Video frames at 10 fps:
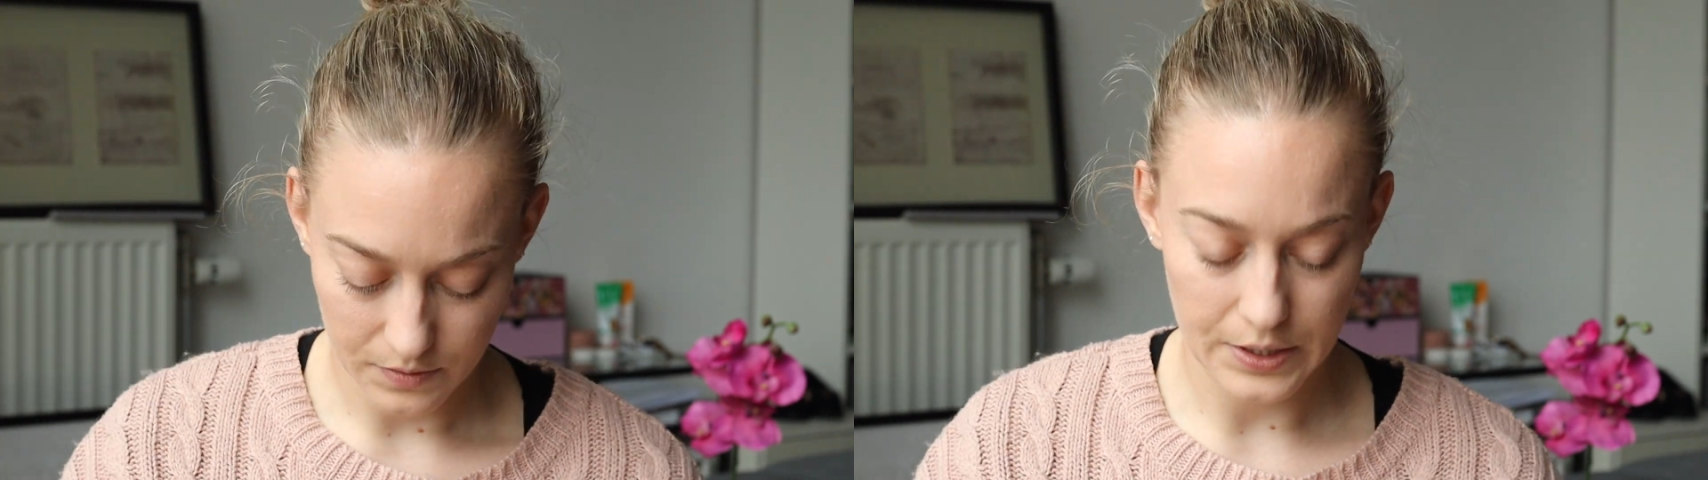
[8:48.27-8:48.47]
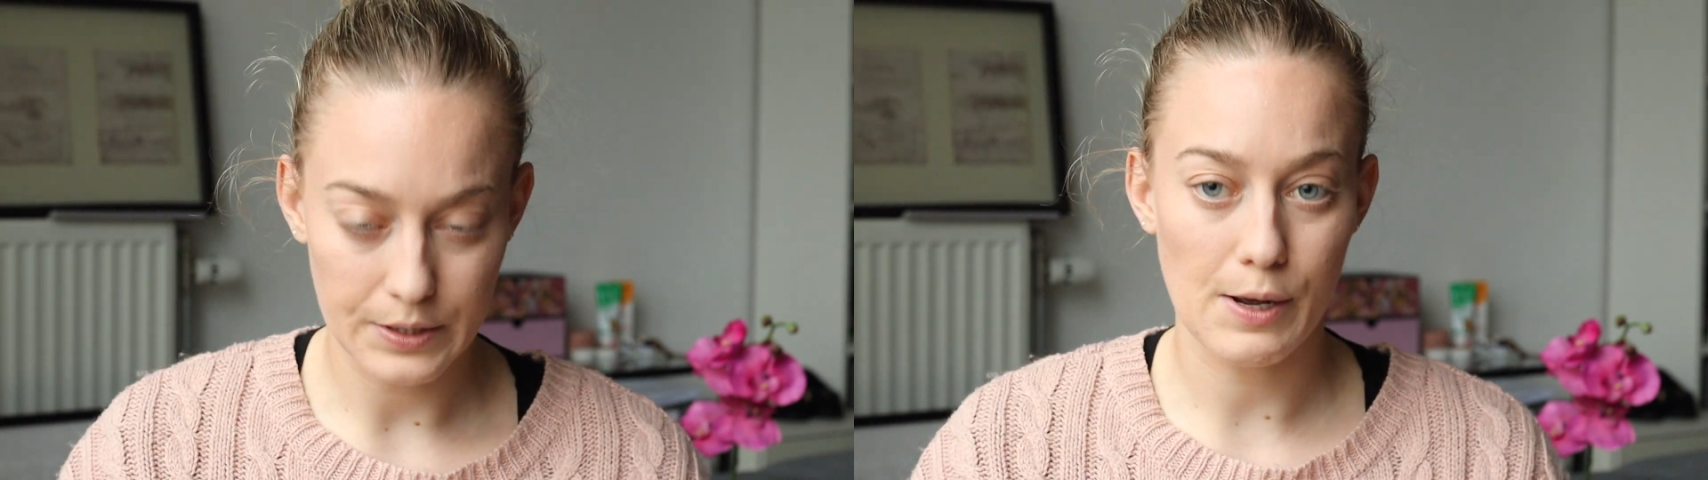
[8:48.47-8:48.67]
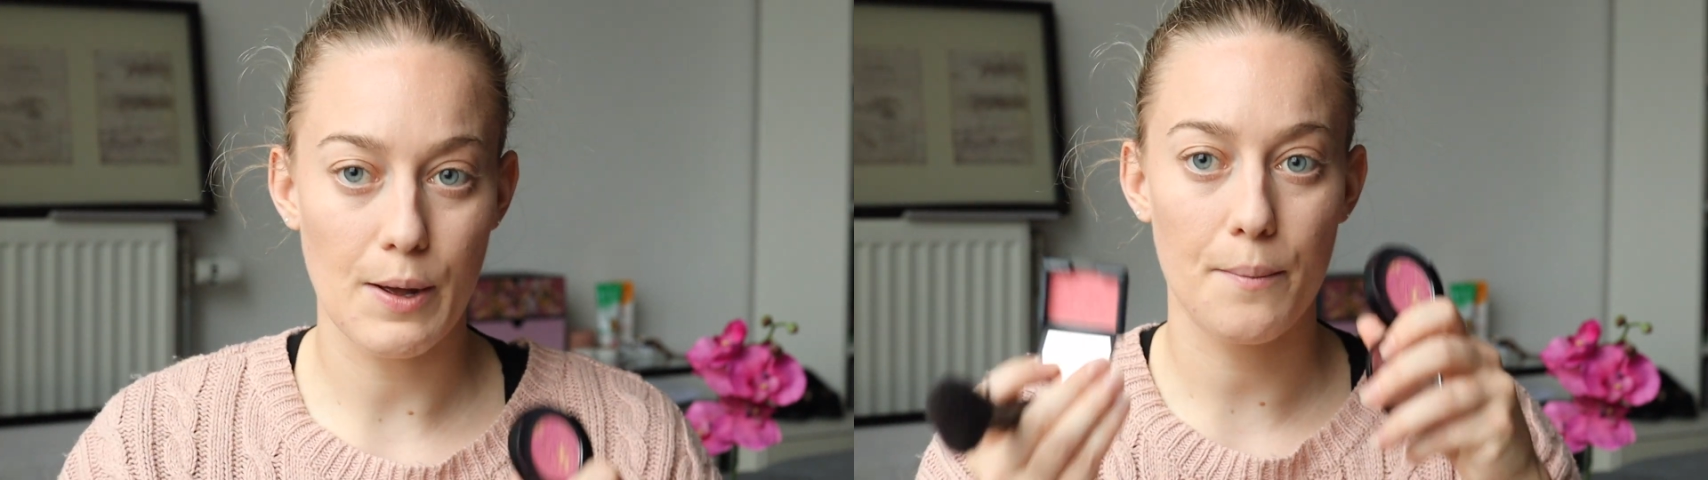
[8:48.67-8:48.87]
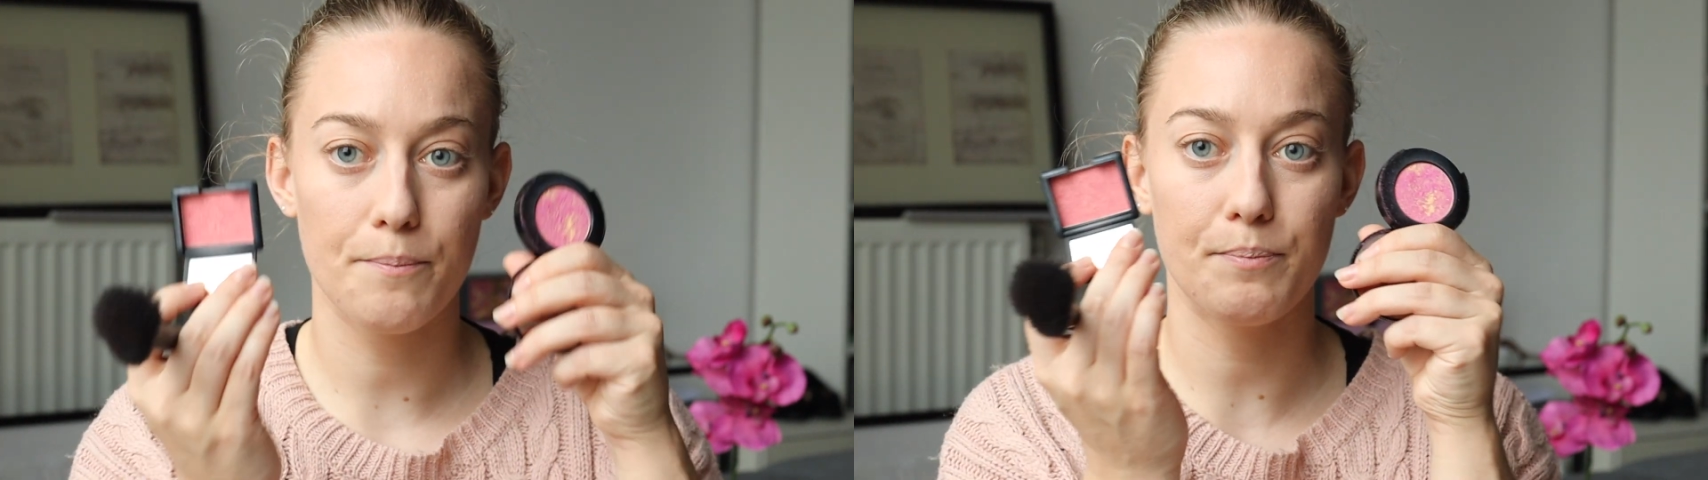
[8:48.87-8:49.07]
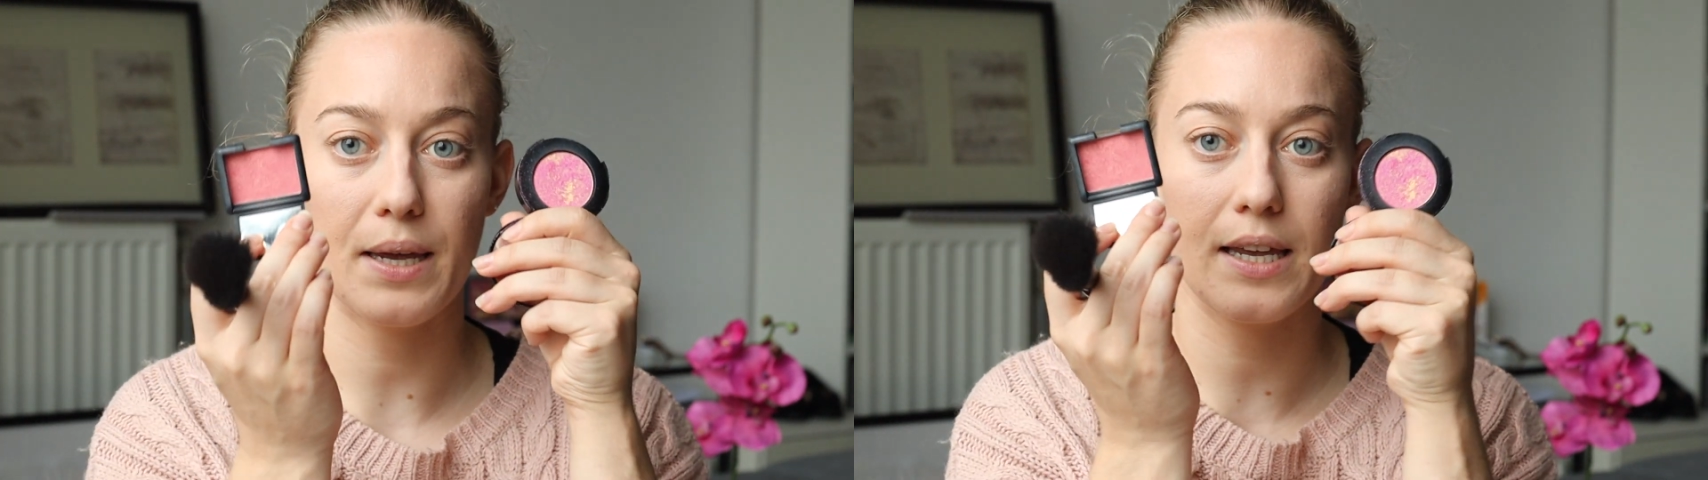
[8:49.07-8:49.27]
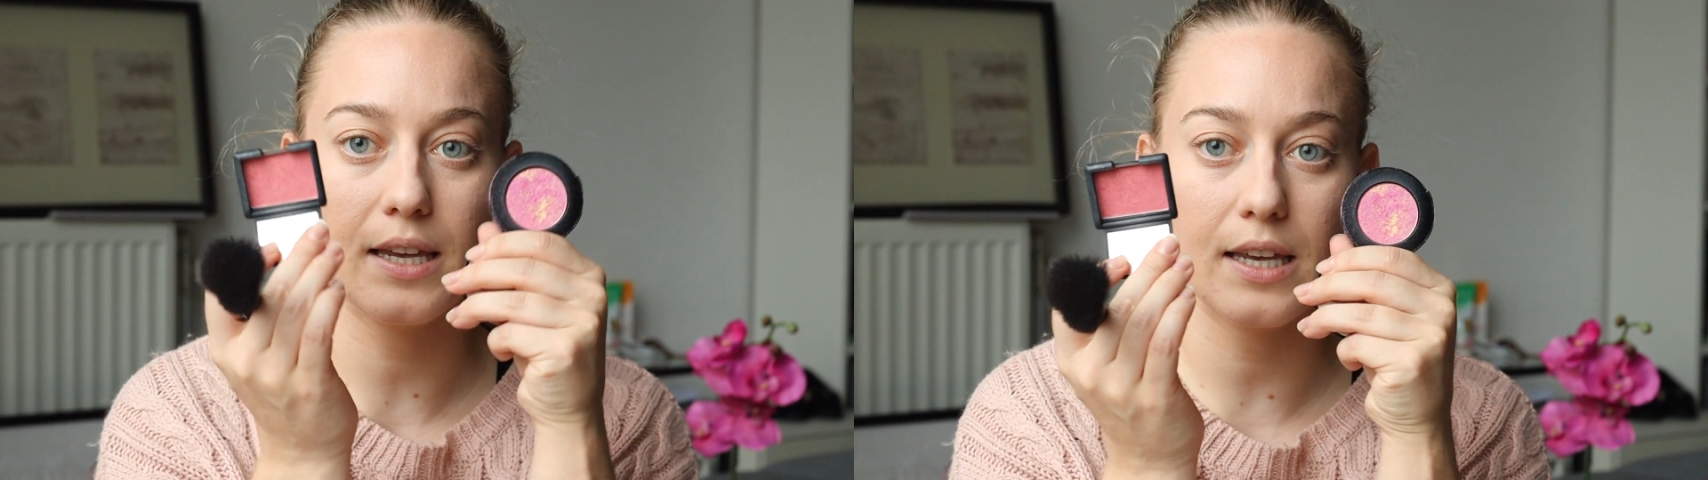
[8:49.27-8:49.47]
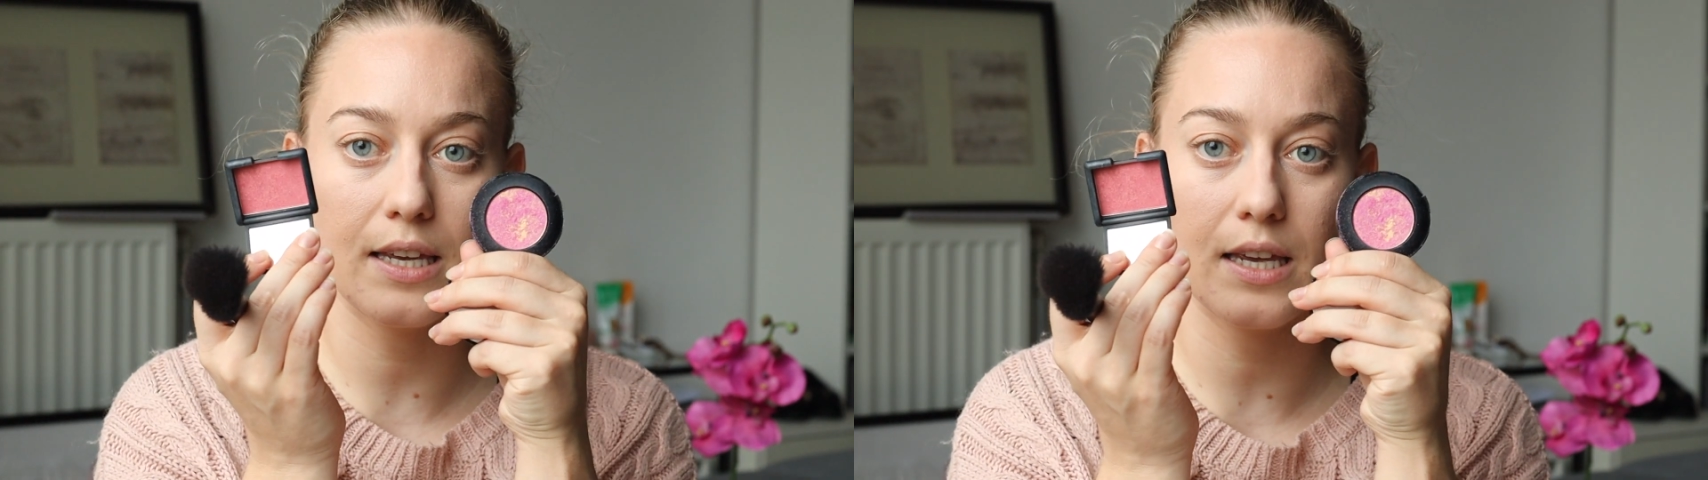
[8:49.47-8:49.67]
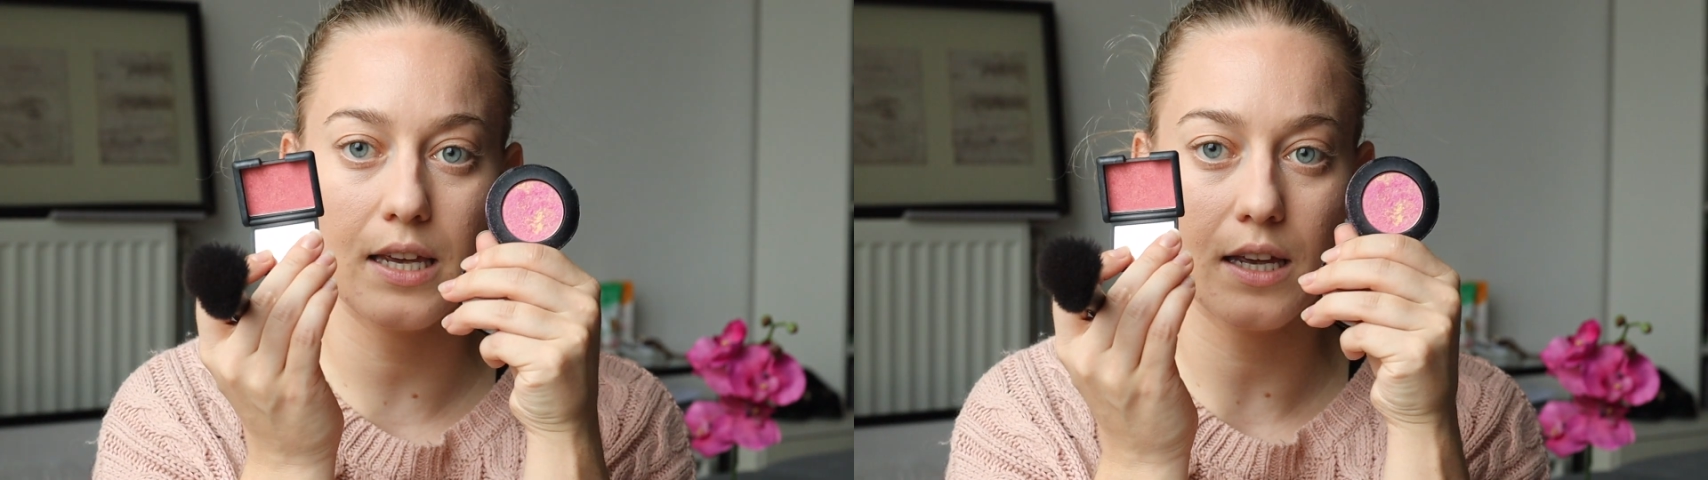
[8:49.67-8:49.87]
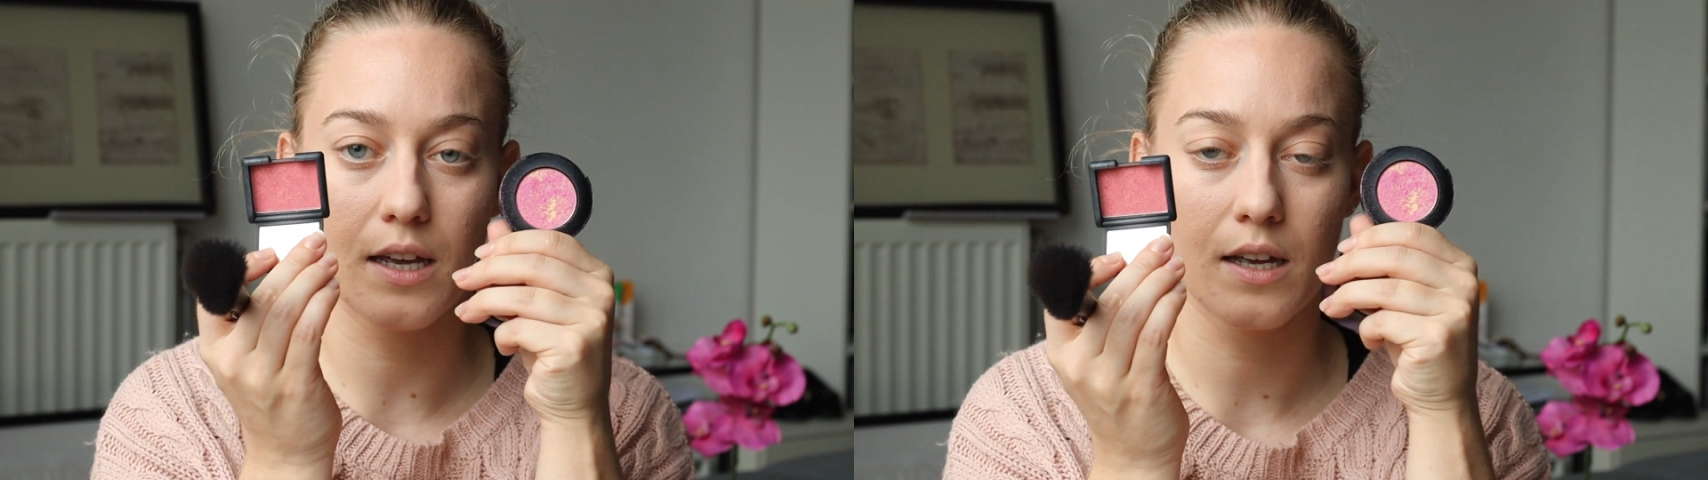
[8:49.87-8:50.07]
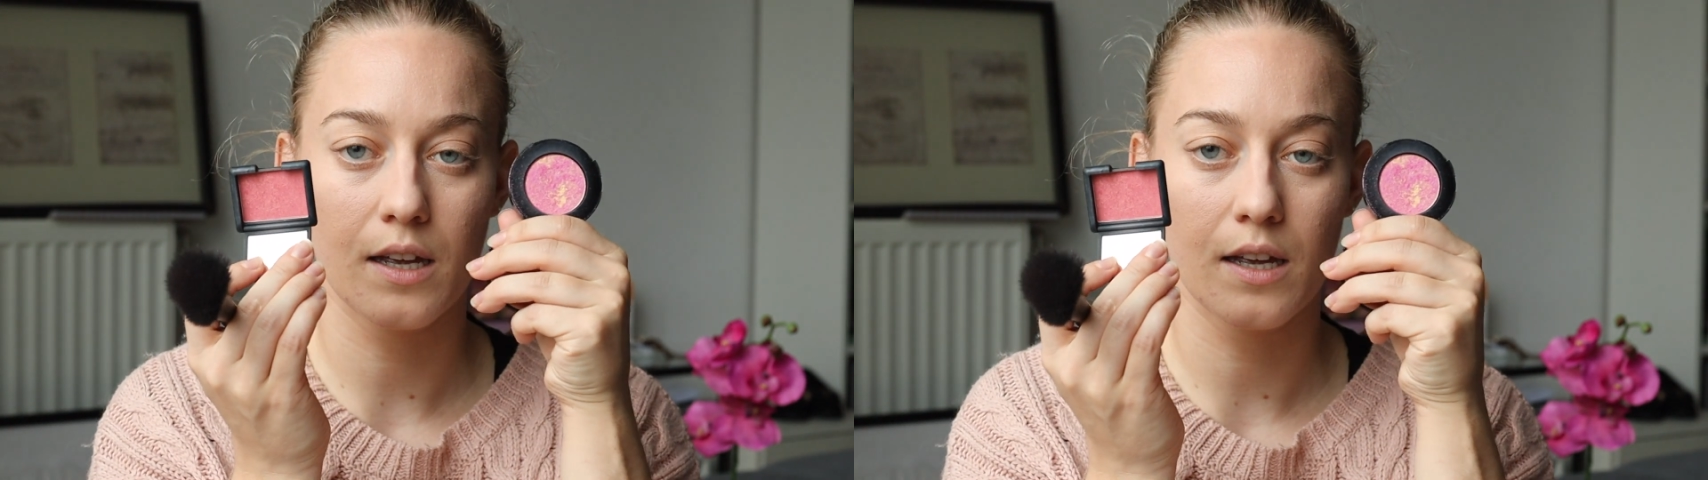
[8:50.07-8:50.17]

the pinky